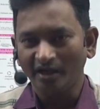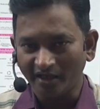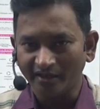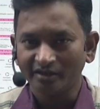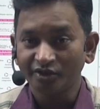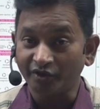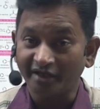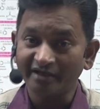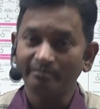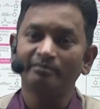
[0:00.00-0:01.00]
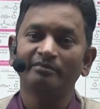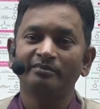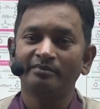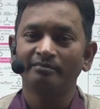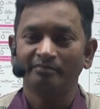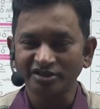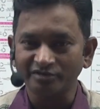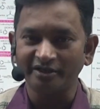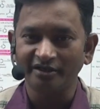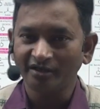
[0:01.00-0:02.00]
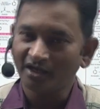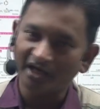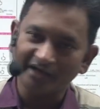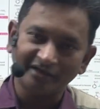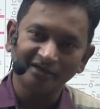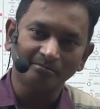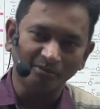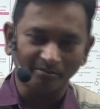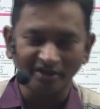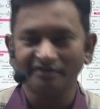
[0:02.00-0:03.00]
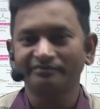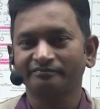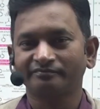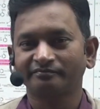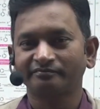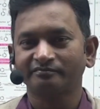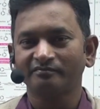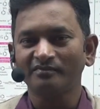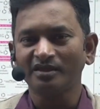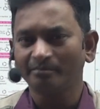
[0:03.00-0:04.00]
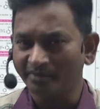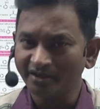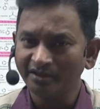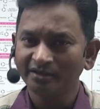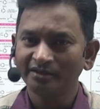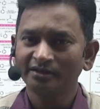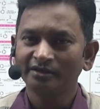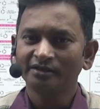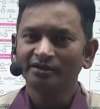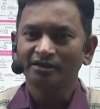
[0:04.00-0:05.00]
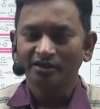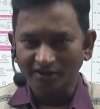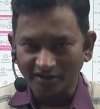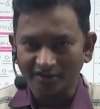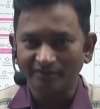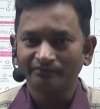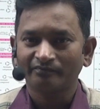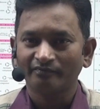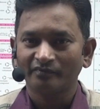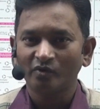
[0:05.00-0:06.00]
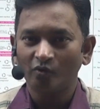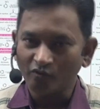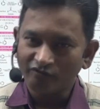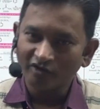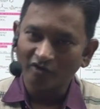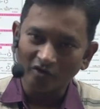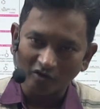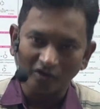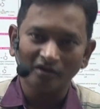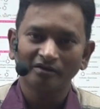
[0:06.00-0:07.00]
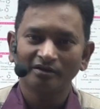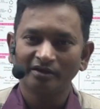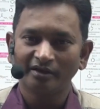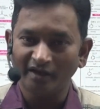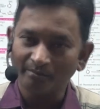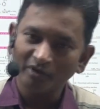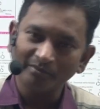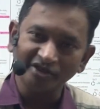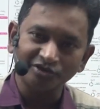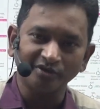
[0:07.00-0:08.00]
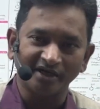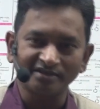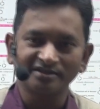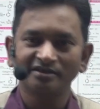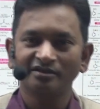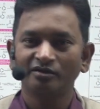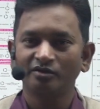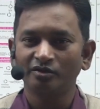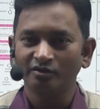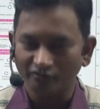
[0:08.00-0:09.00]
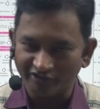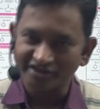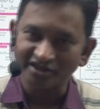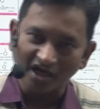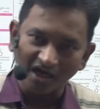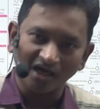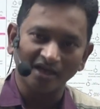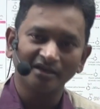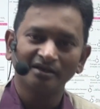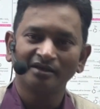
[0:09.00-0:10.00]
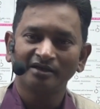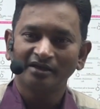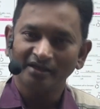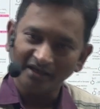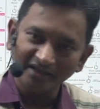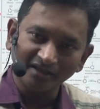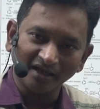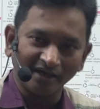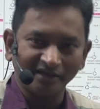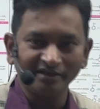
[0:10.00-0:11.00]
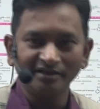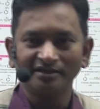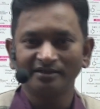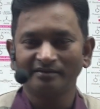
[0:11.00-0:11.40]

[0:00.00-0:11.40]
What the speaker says: and your dream must be IIT Mumbai. But the overall number of students which are in IIT